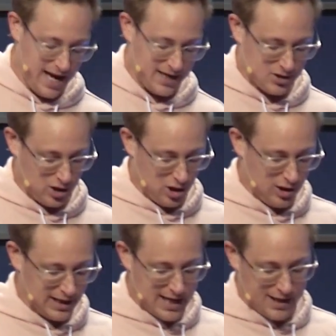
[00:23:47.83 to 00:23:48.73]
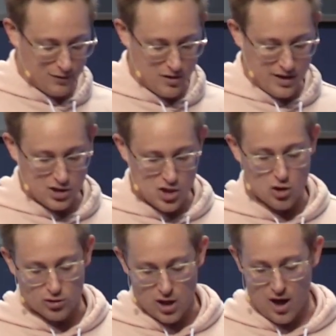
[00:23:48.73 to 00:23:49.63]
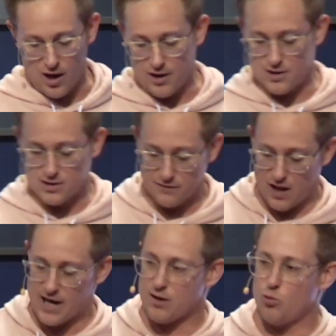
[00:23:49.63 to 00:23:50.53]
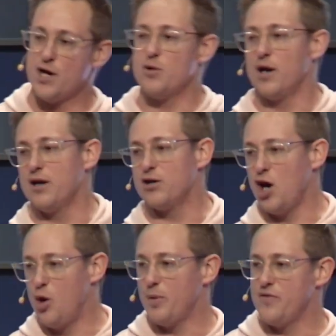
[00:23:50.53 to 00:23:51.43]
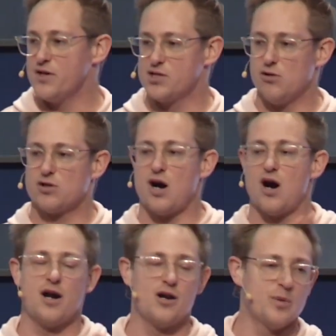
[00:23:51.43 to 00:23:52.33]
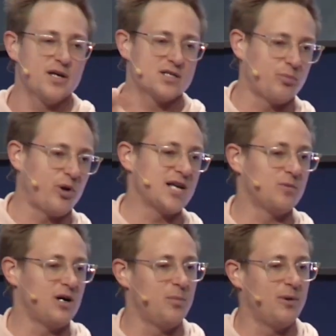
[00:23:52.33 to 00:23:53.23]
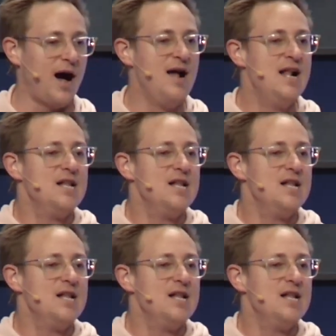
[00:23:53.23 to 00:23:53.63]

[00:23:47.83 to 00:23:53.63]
And so like I give her these note cards of like, where do you want to open this note card? It'll be a surprise, blah blah. blah